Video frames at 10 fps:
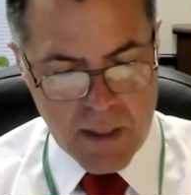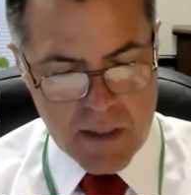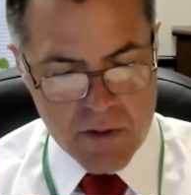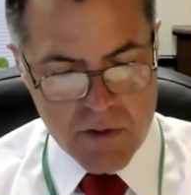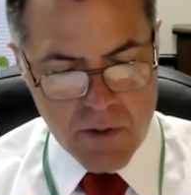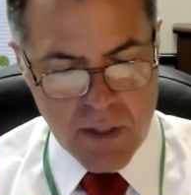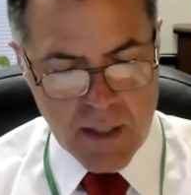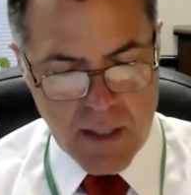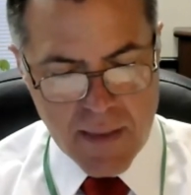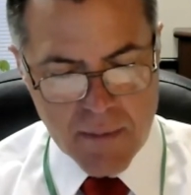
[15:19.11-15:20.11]
And so
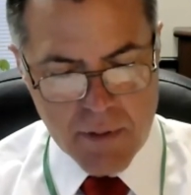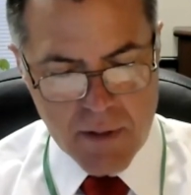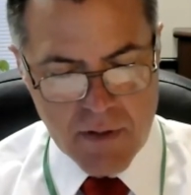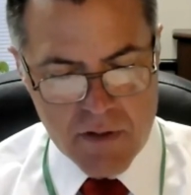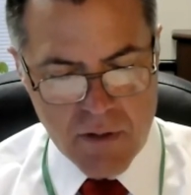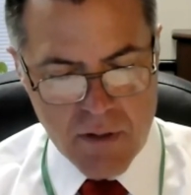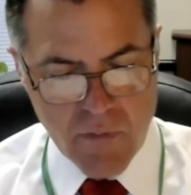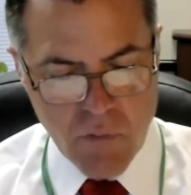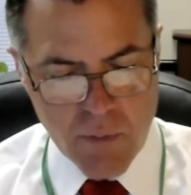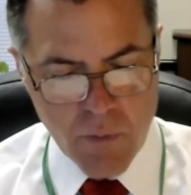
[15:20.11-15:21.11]
I believe they still
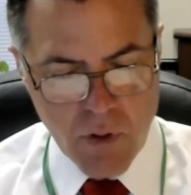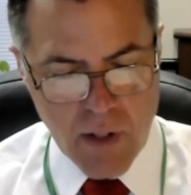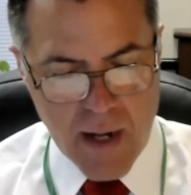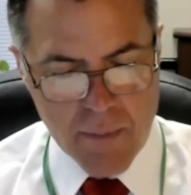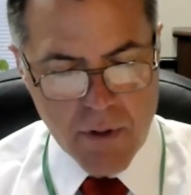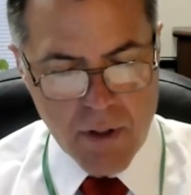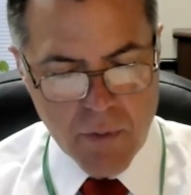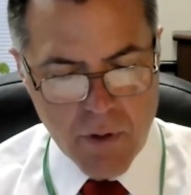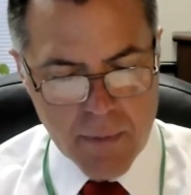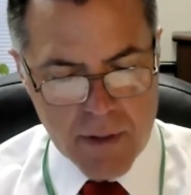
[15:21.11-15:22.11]
have one more library
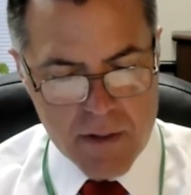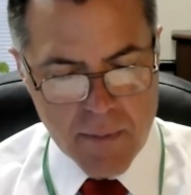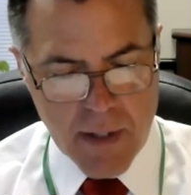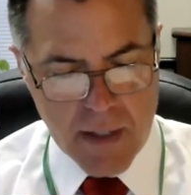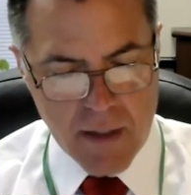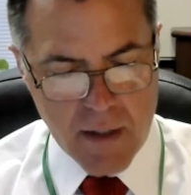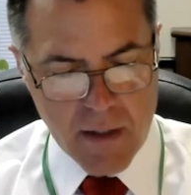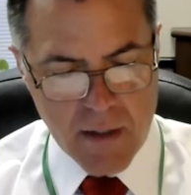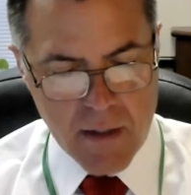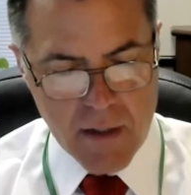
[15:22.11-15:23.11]
appointment to make
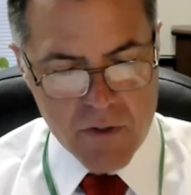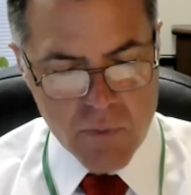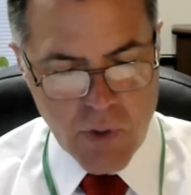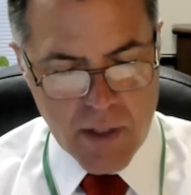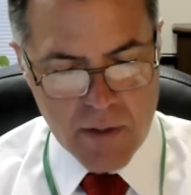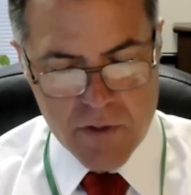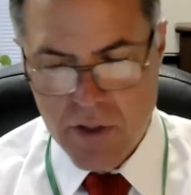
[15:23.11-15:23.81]
as well.